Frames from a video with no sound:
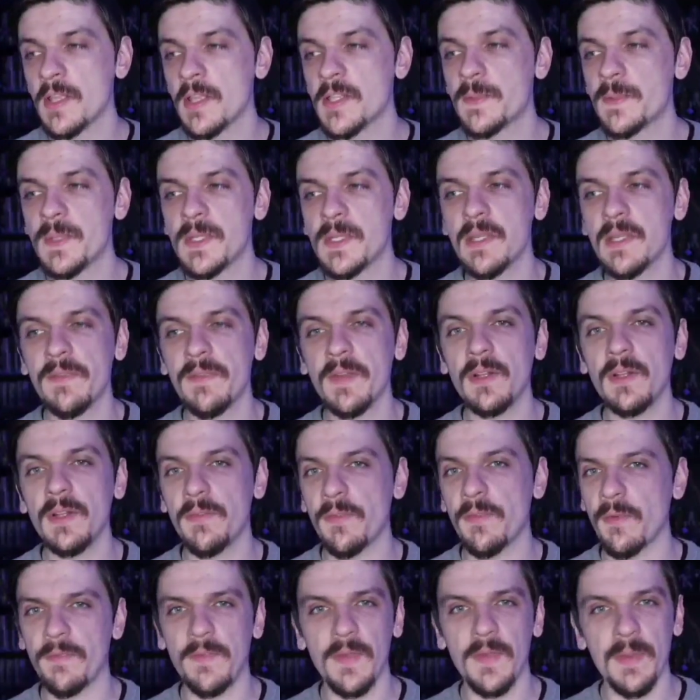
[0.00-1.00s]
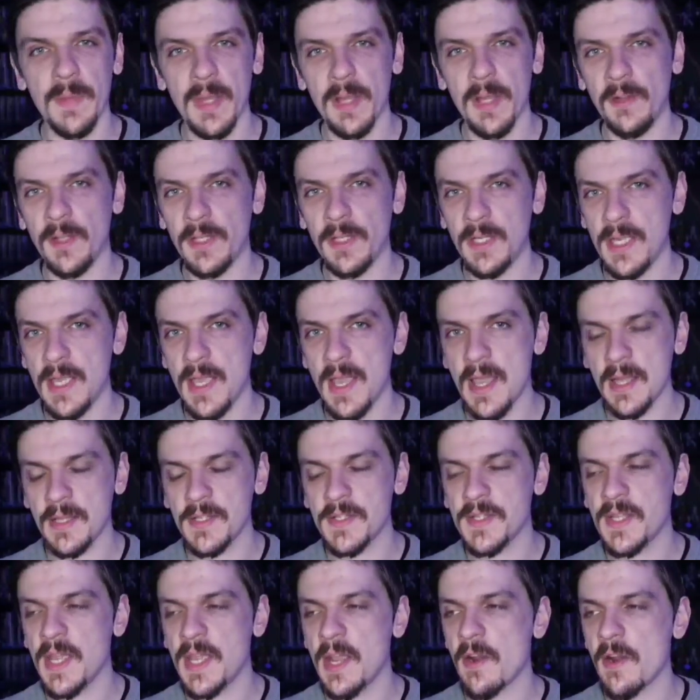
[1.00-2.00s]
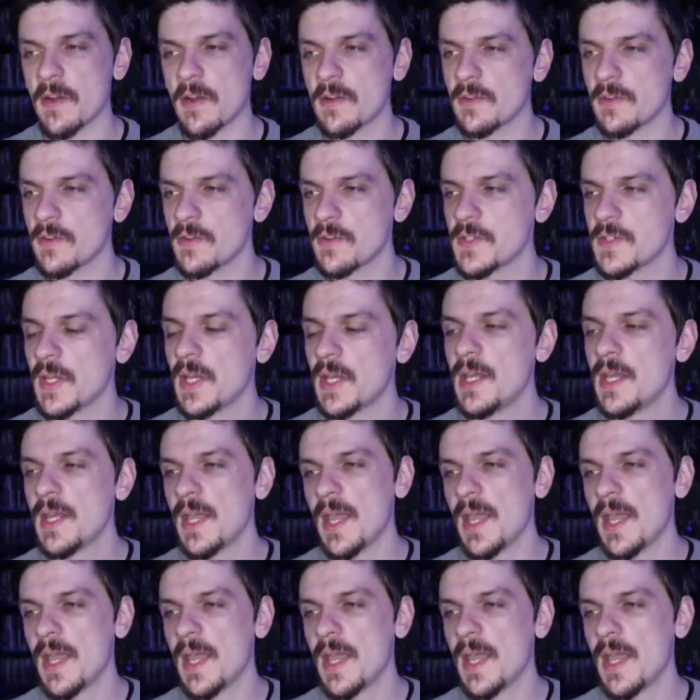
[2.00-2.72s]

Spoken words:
specifically for female and EX characters,